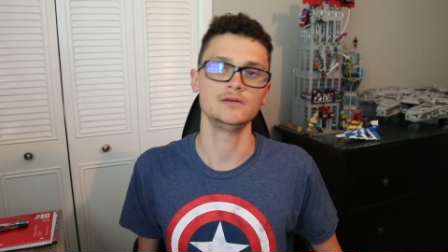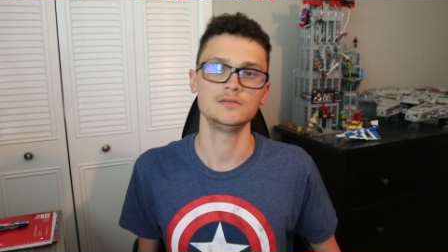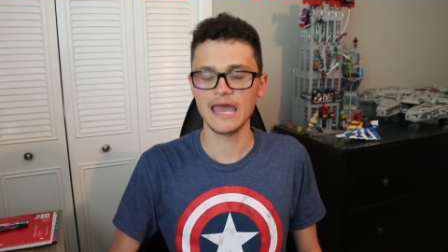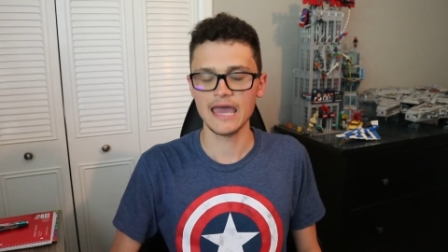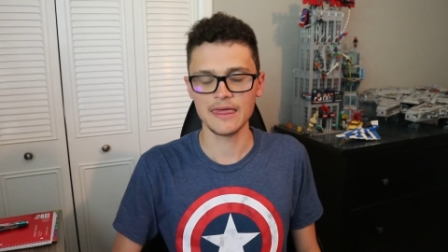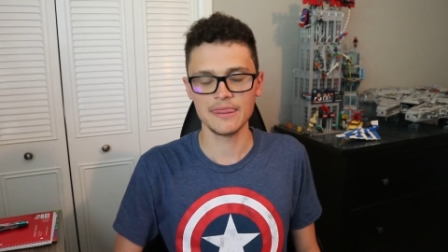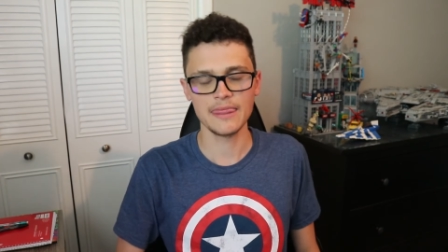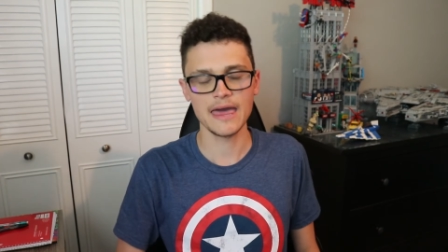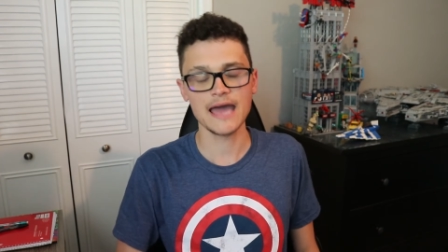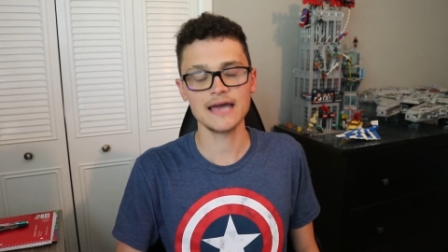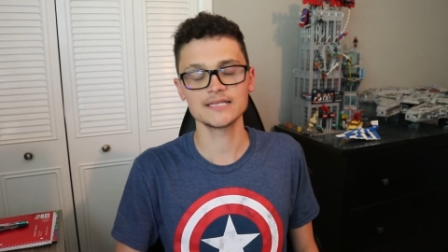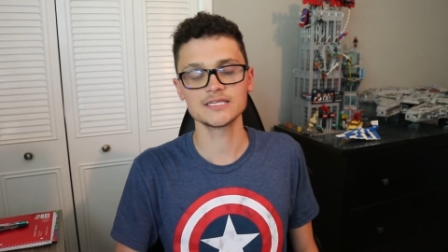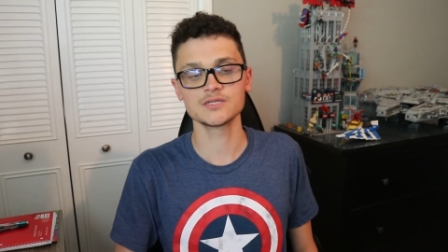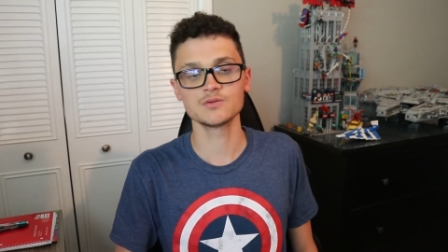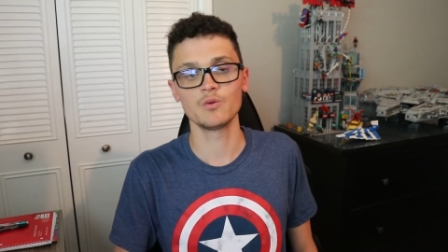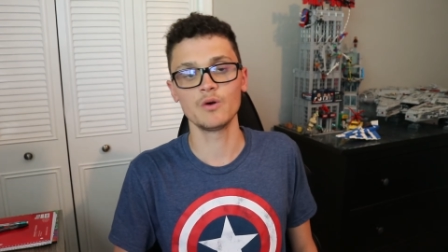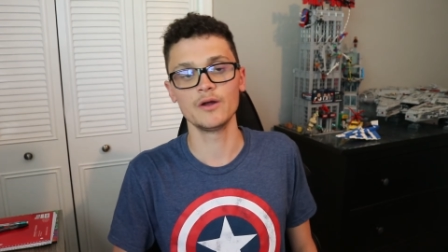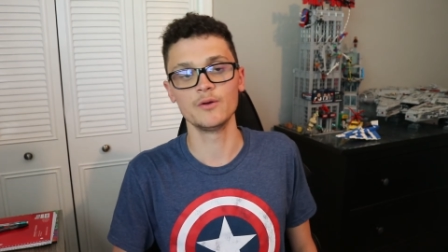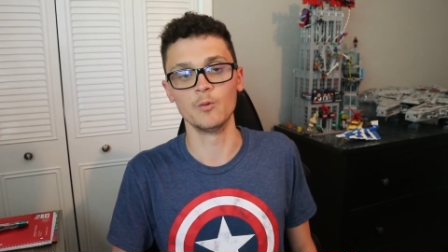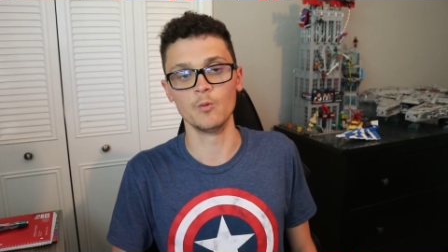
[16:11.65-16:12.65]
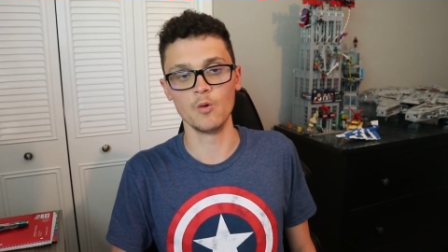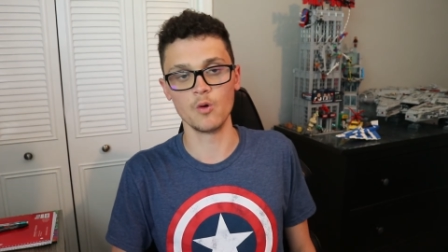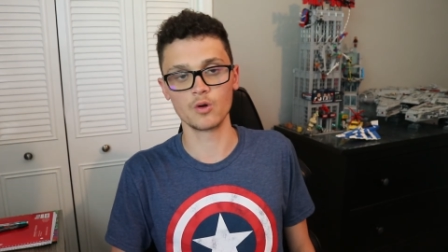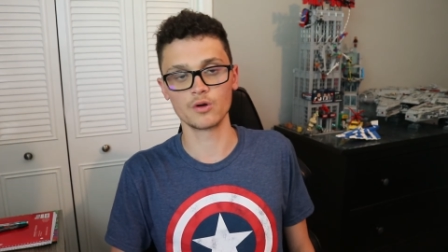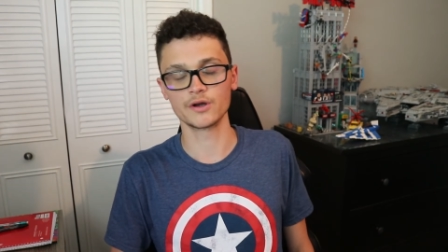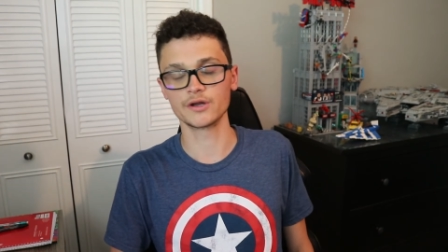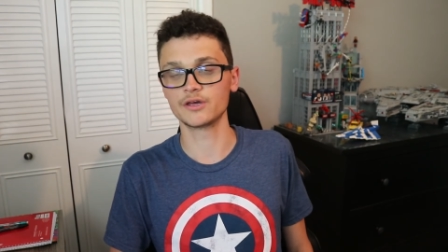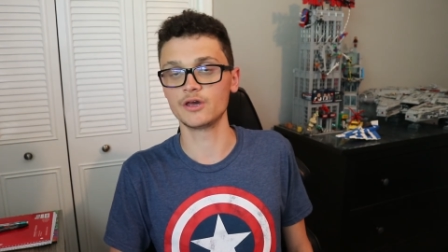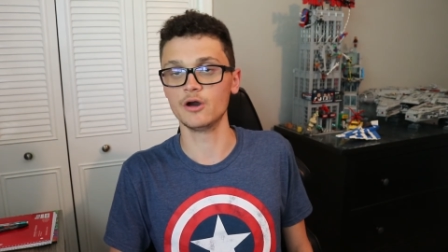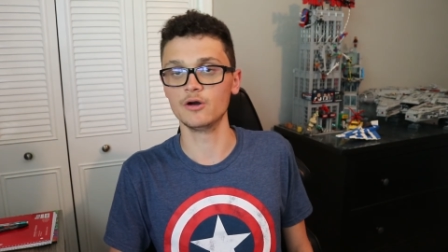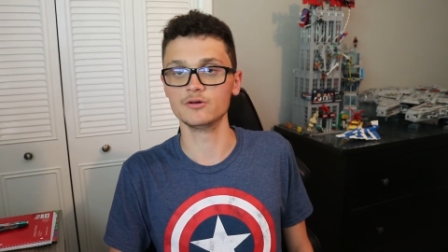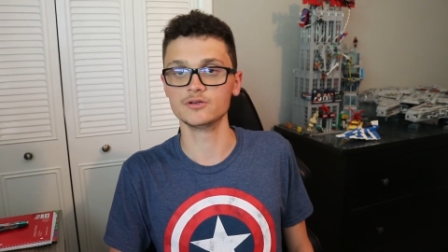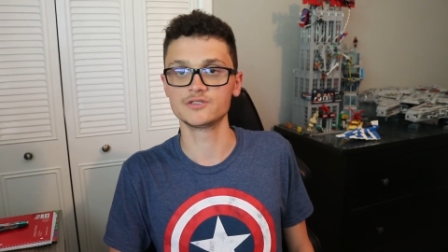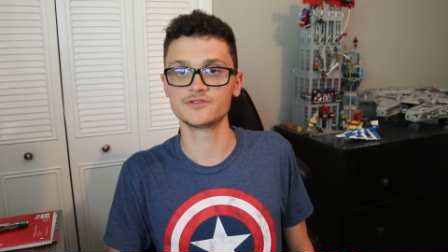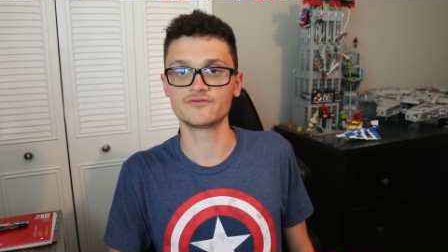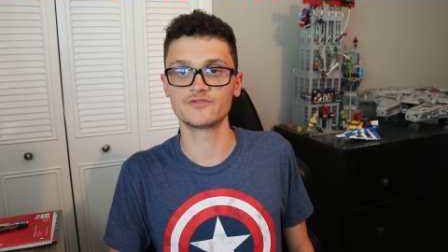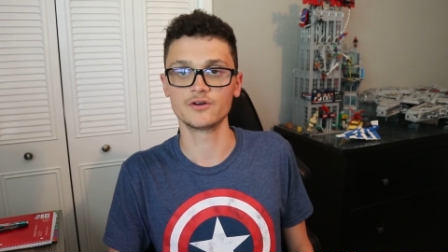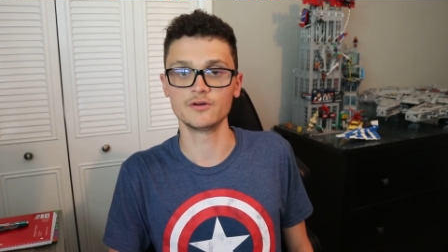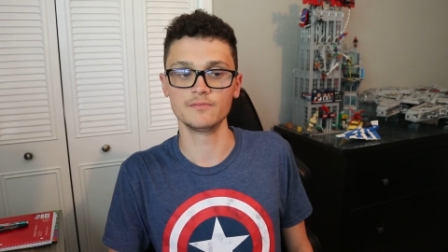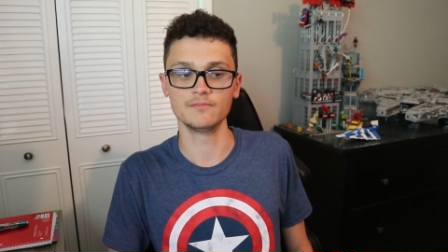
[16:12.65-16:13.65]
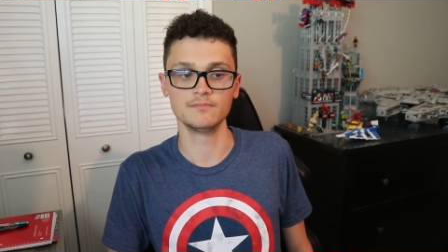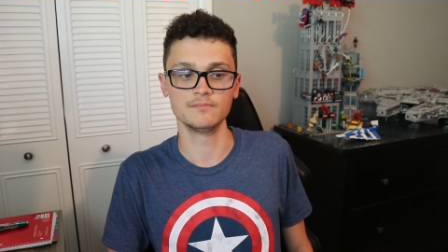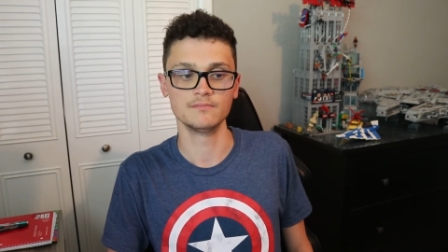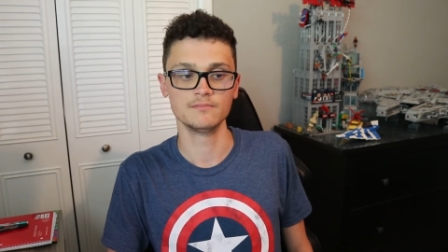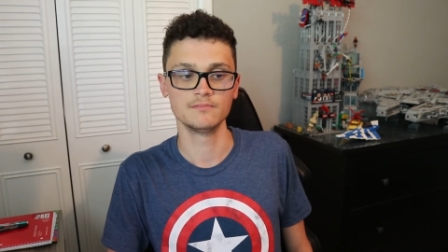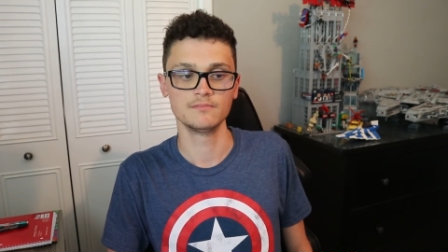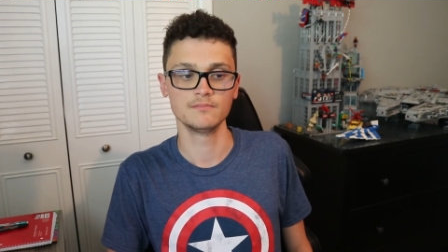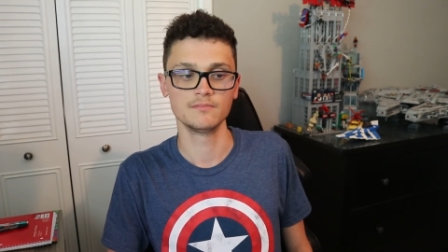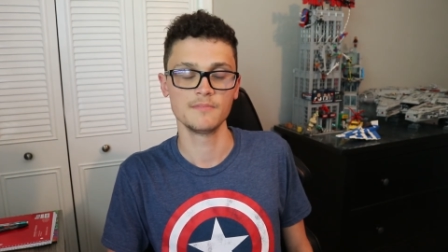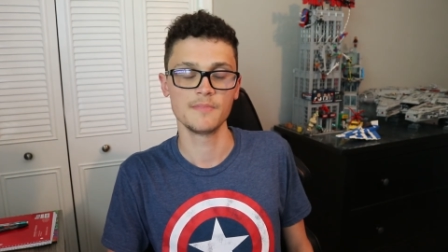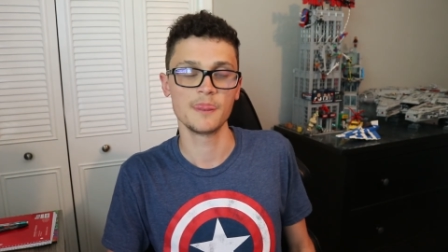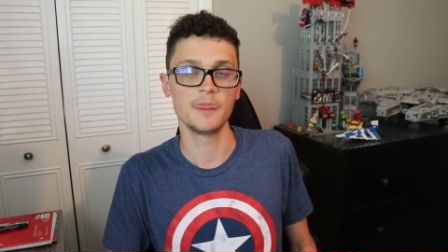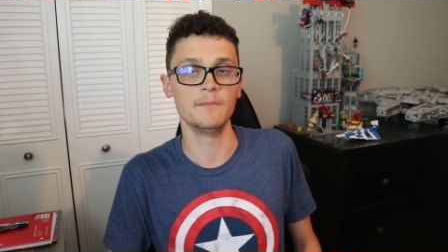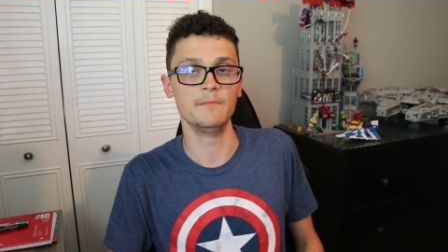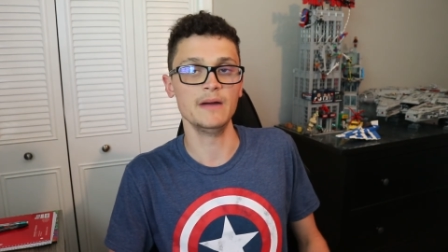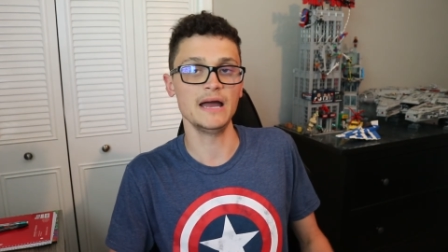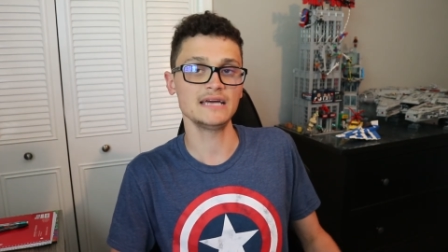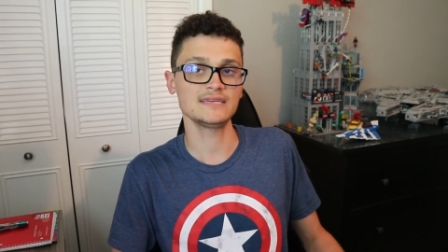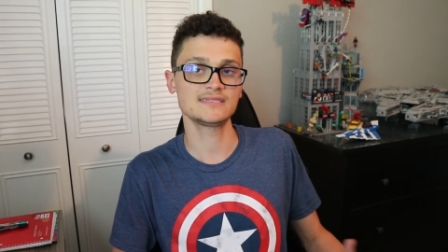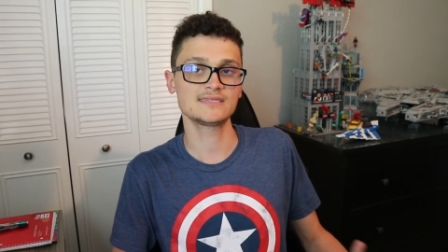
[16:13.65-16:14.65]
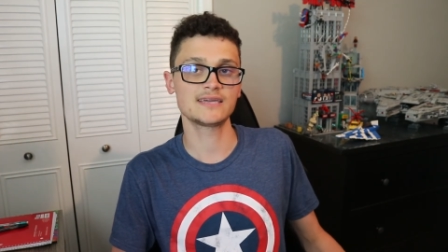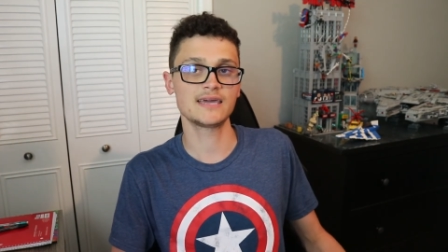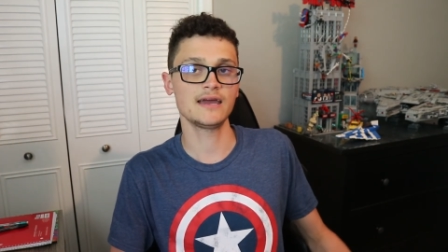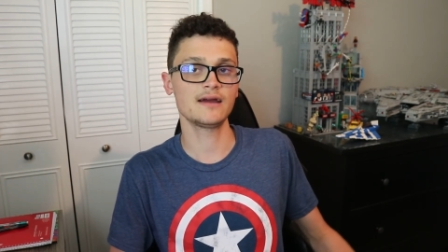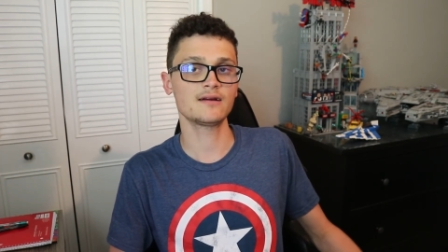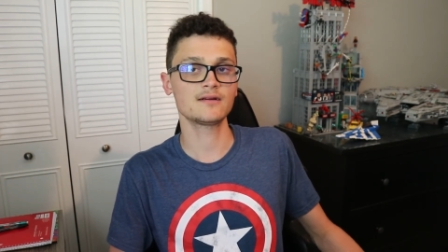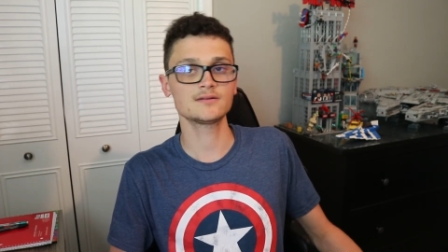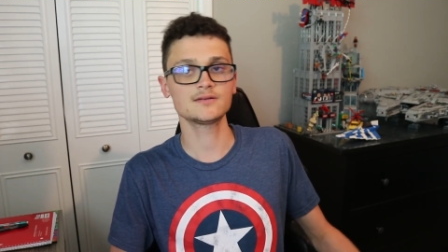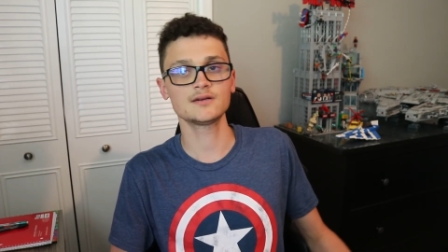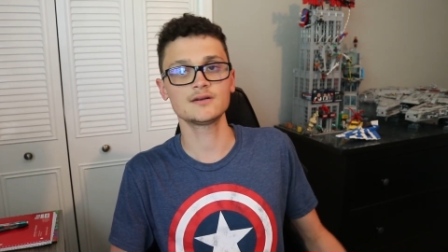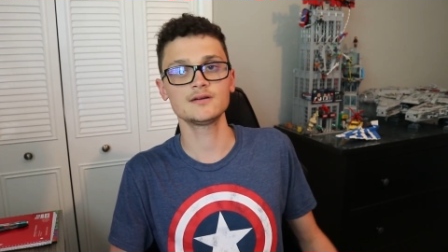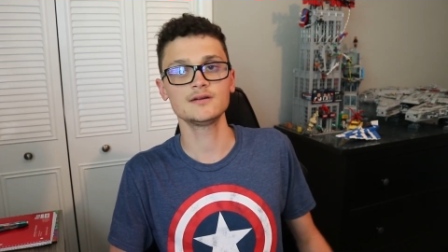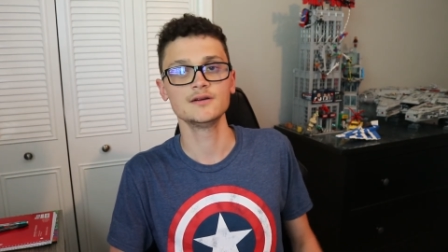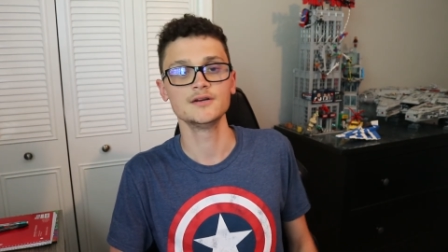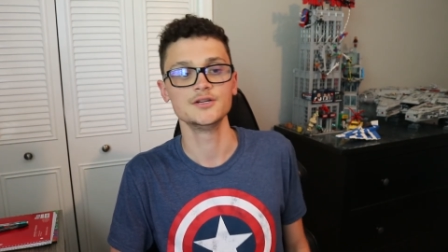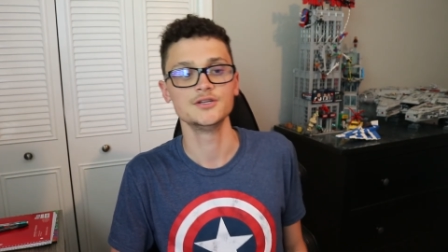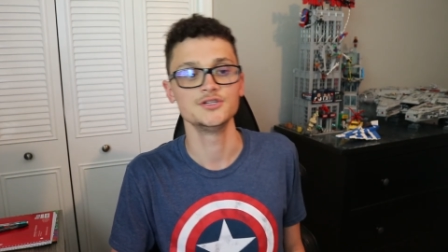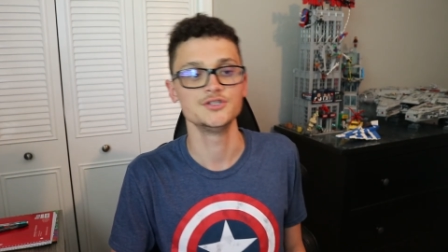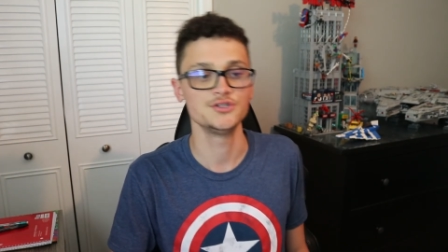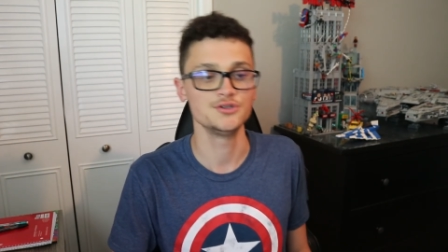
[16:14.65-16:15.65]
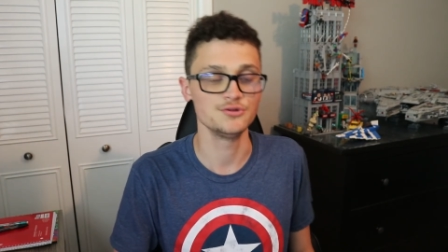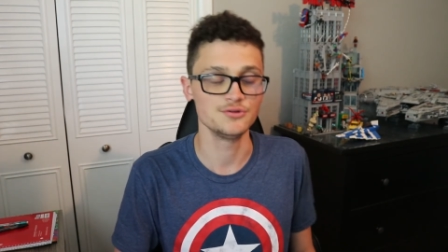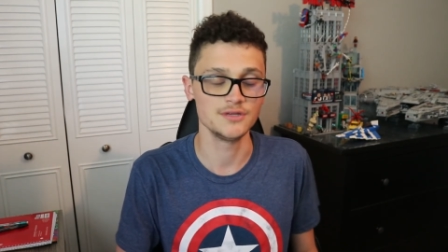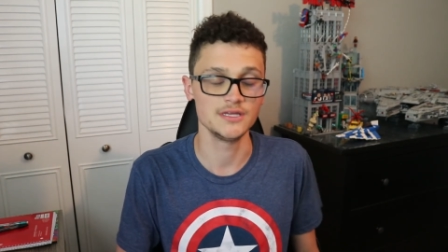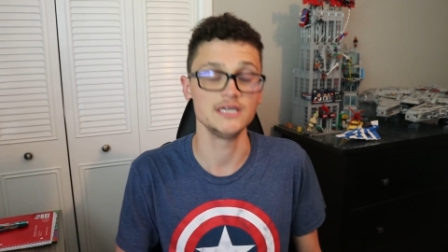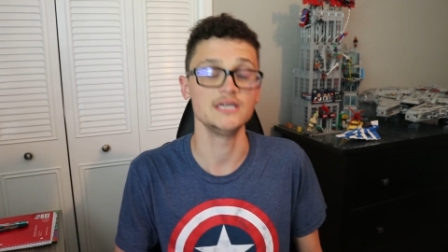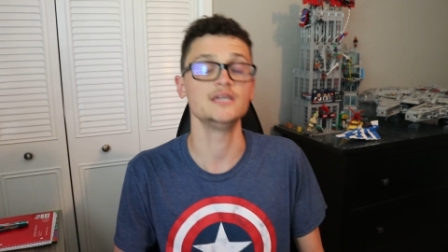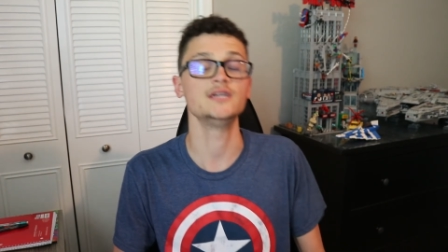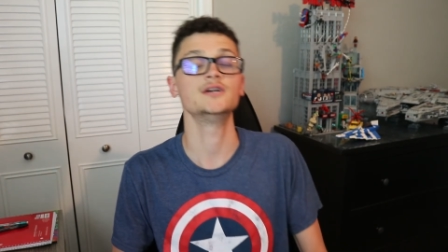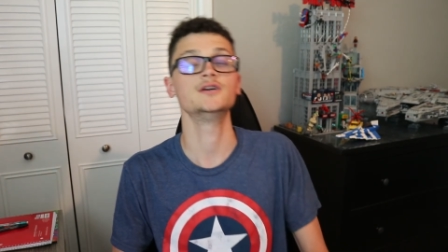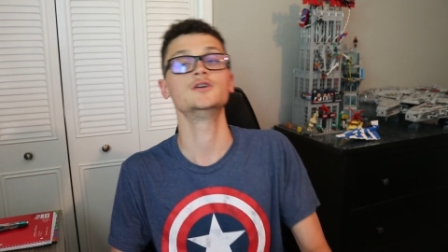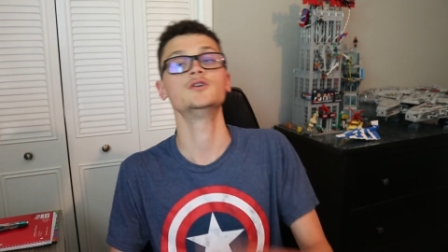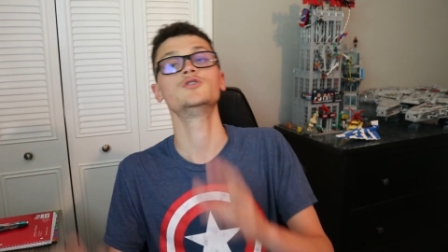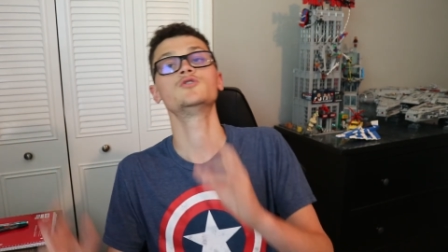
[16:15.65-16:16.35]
And that's when Ward goes from the best character to the